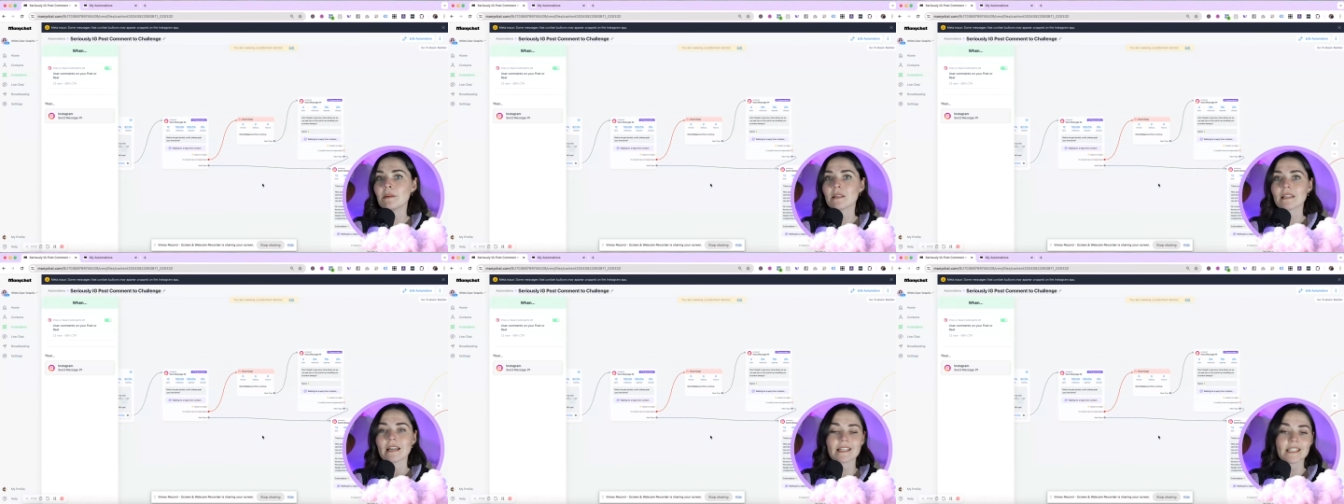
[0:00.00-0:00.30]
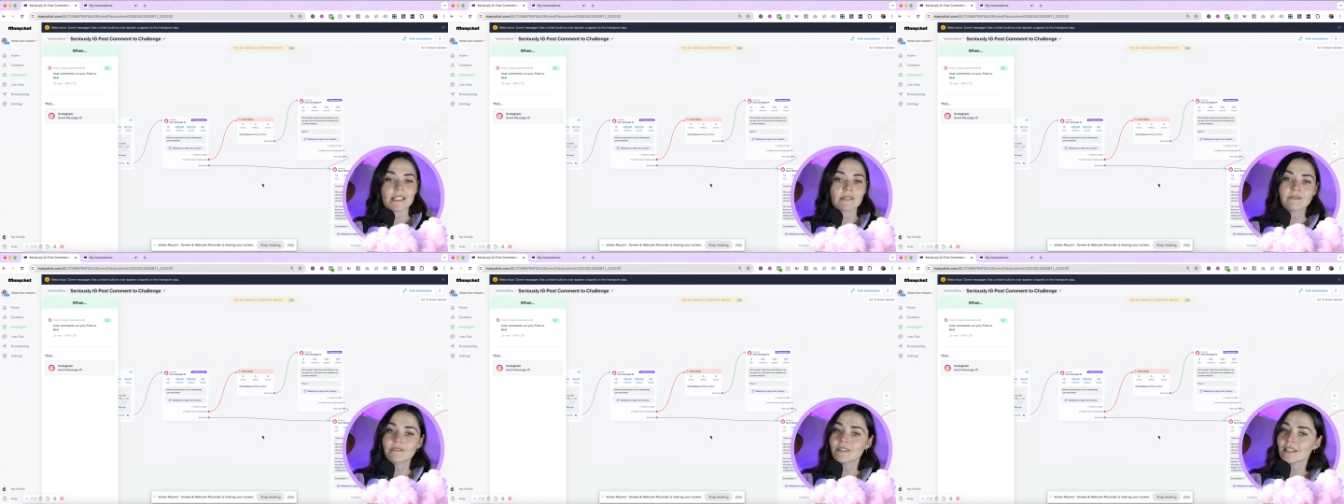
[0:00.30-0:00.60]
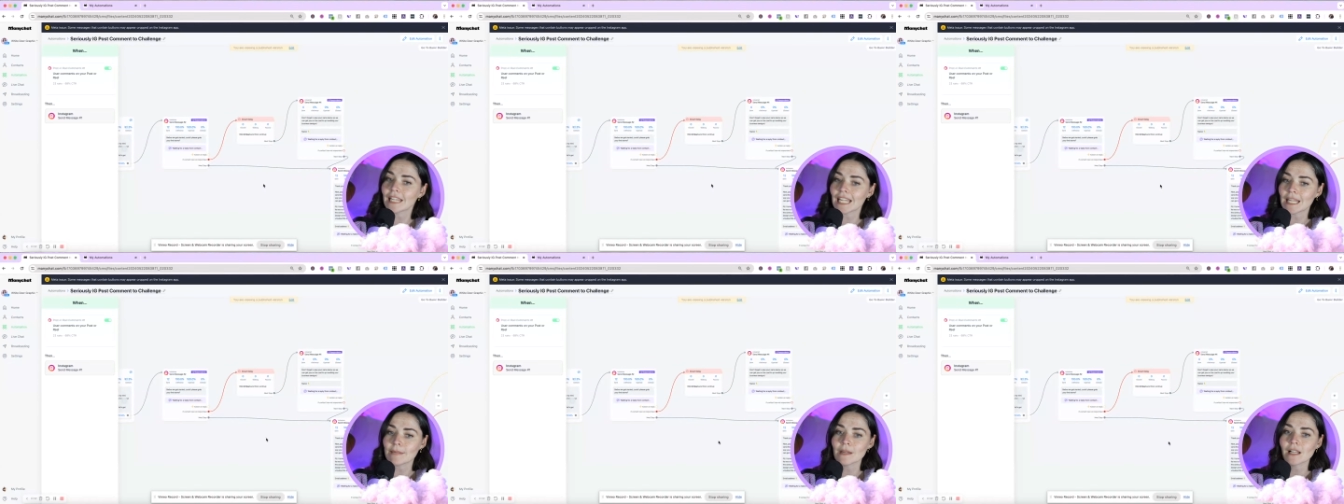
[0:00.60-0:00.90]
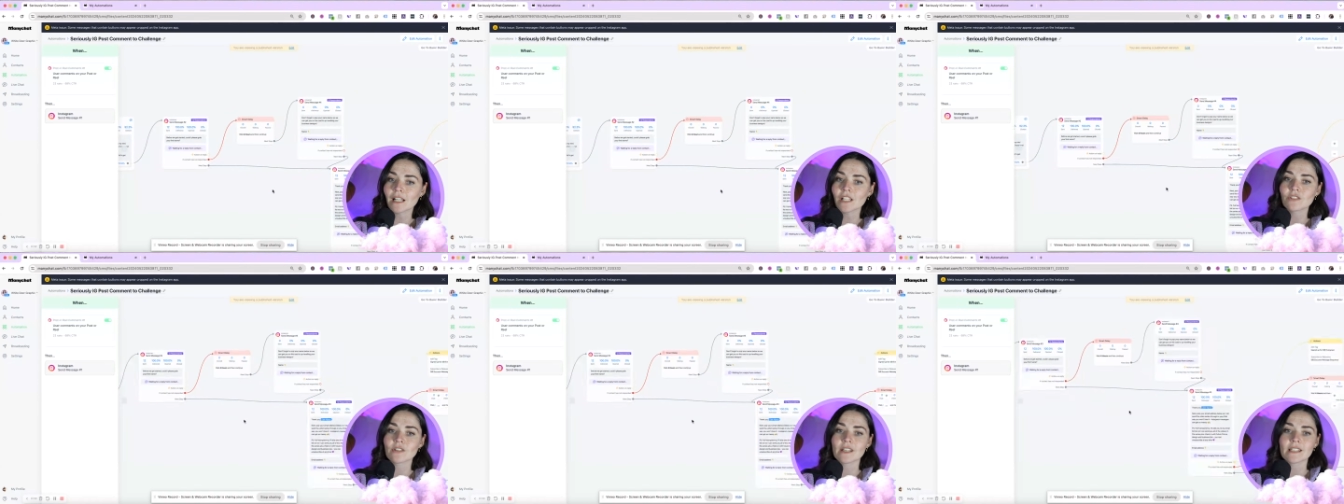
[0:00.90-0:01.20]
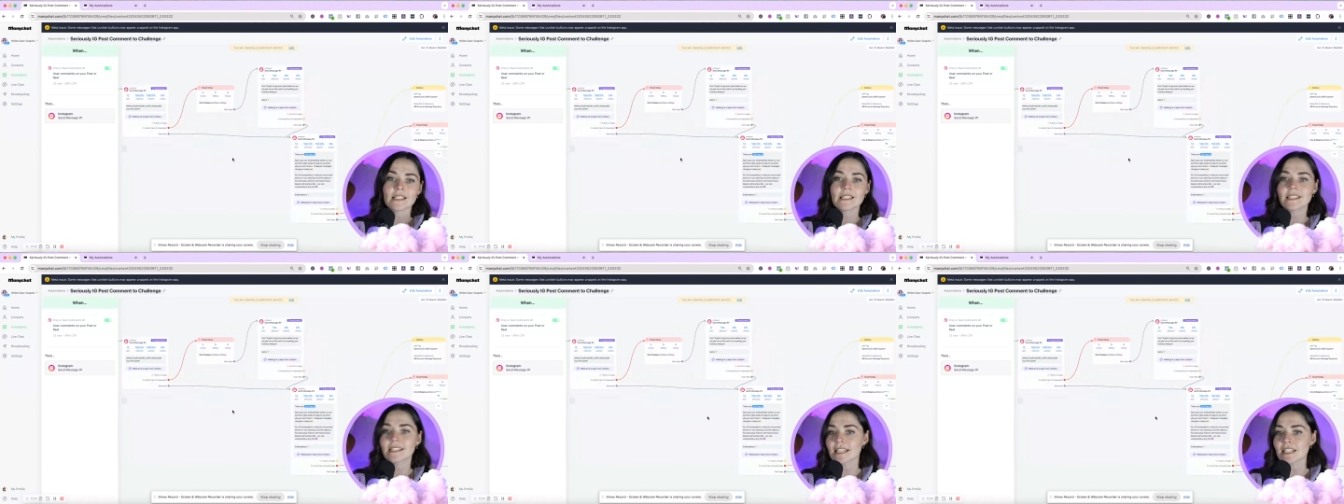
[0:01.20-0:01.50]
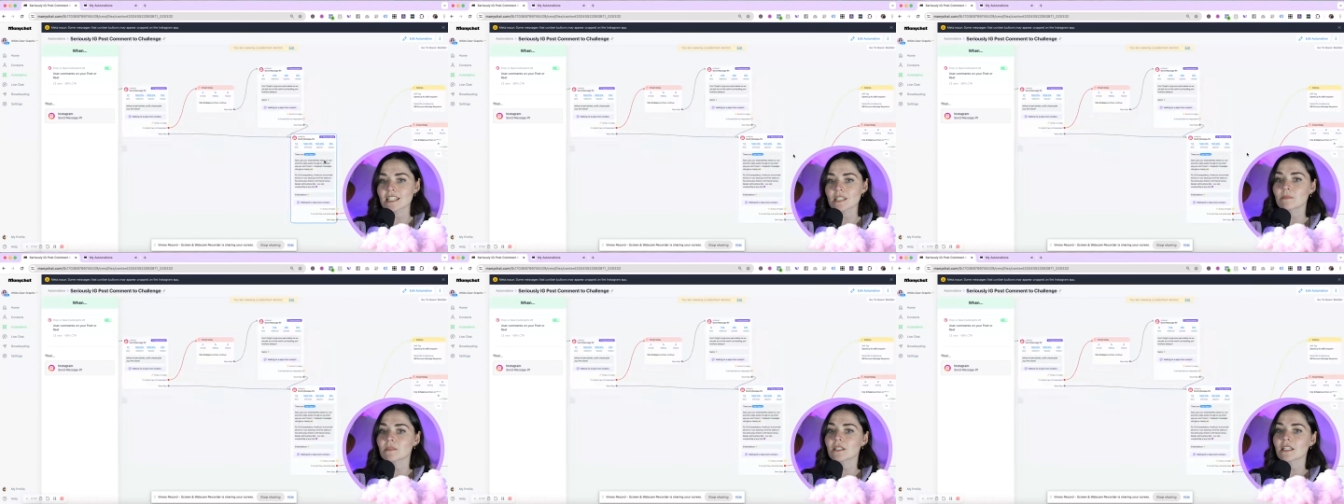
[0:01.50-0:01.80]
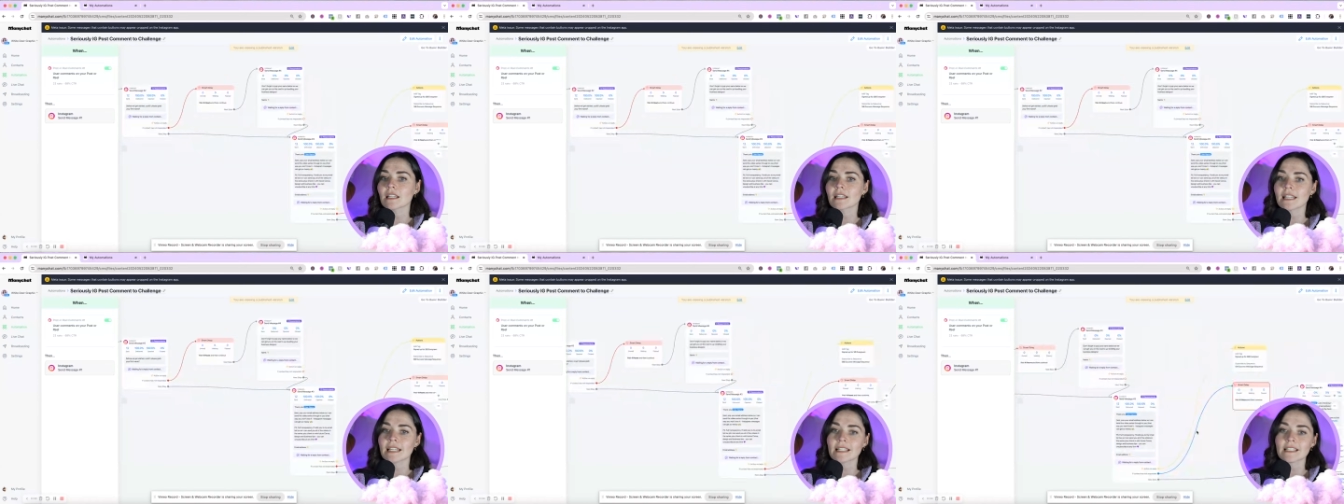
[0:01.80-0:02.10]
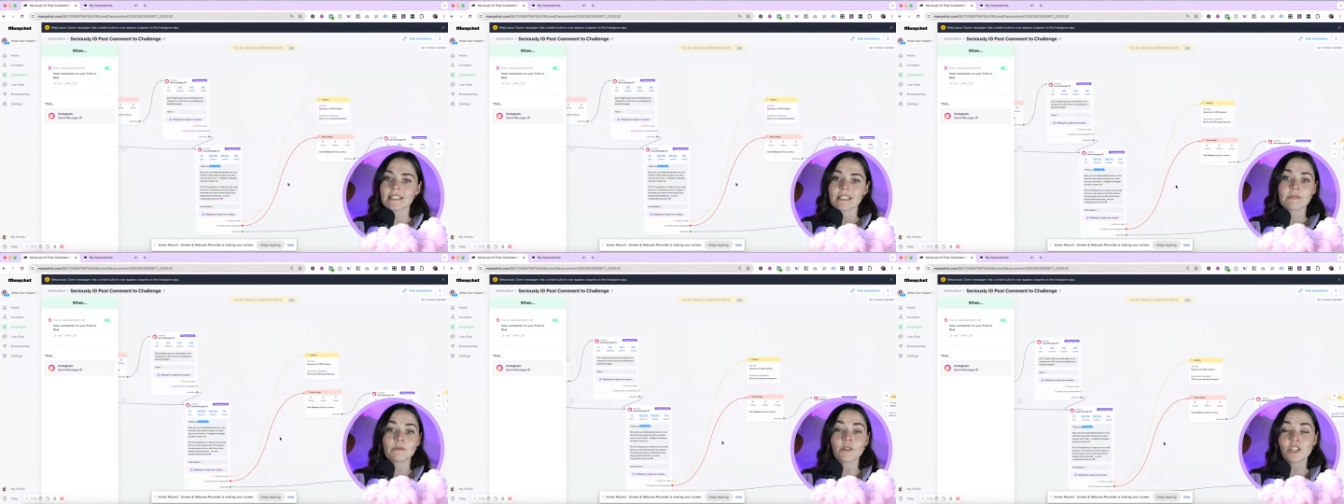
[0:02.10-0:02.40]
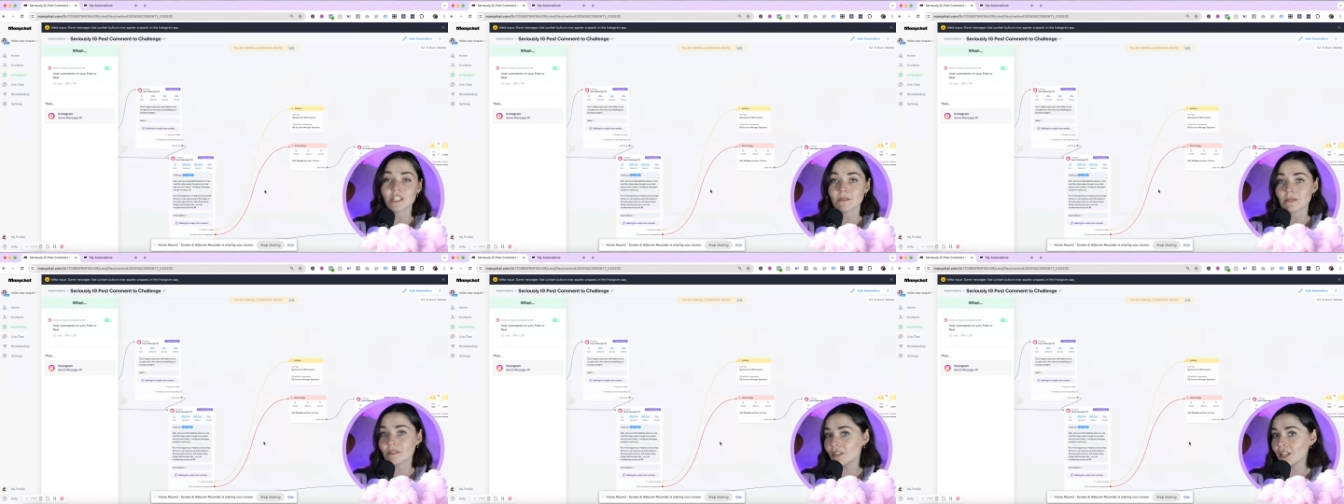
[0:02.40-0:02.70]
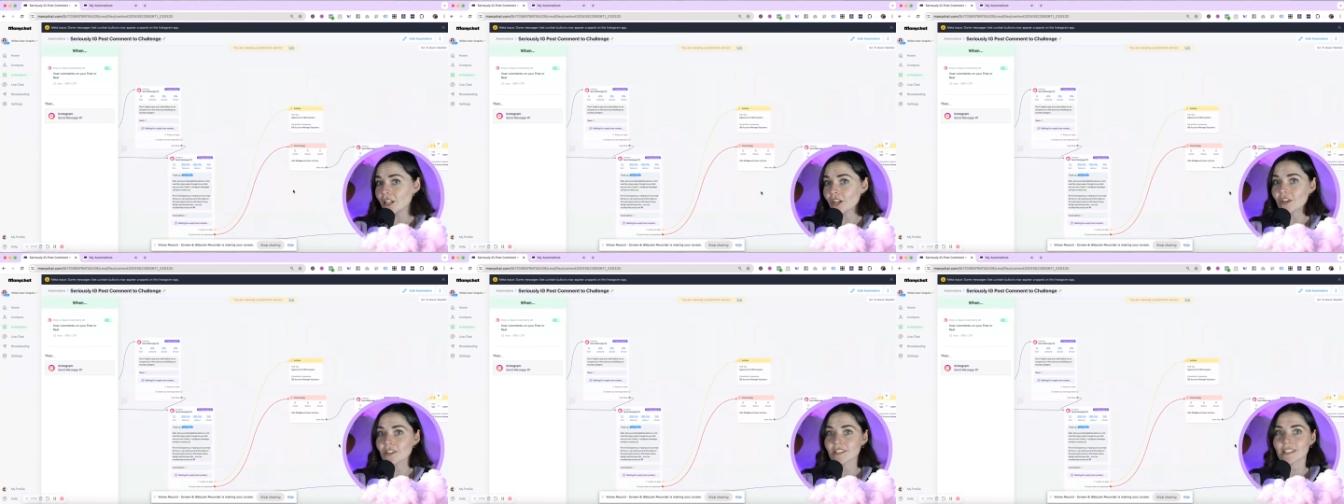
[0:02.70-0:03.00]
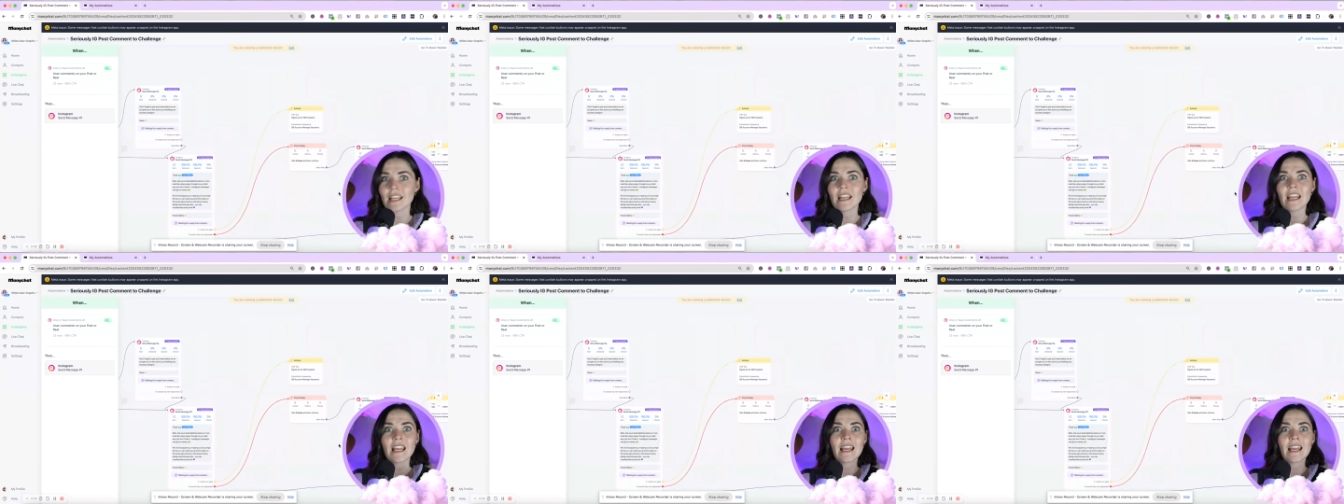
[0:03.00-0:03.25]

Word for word: it asks them for their email address, it sends them to link to watch my videos.